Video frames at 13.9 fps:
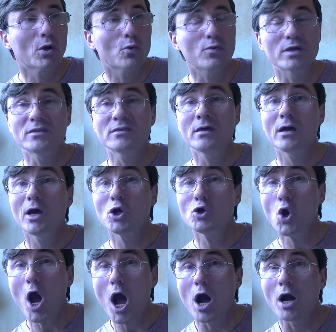with
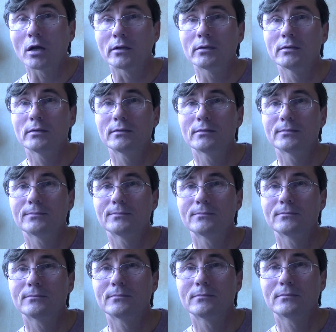wrong.
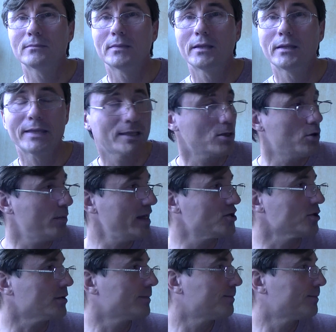Can you imagine?